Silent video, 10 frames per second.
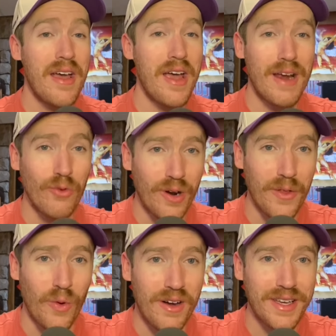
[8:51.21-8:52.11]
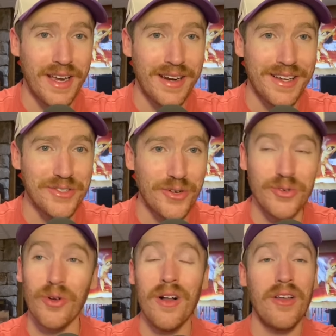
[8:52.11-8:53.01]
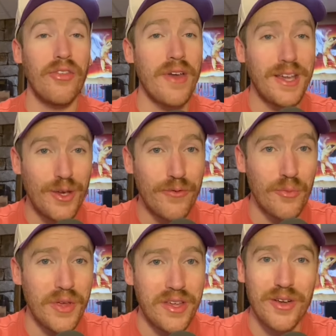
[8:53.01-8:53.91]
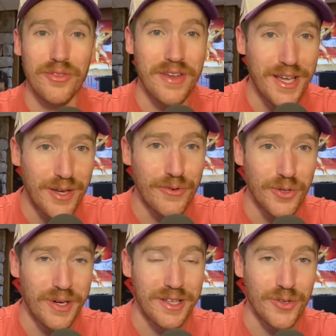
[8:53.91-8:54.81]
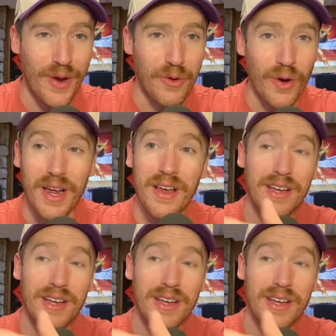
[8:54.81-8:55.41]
everyone in the Wildcat NIL circle, thank you for being here. Thank you for doing it the right way.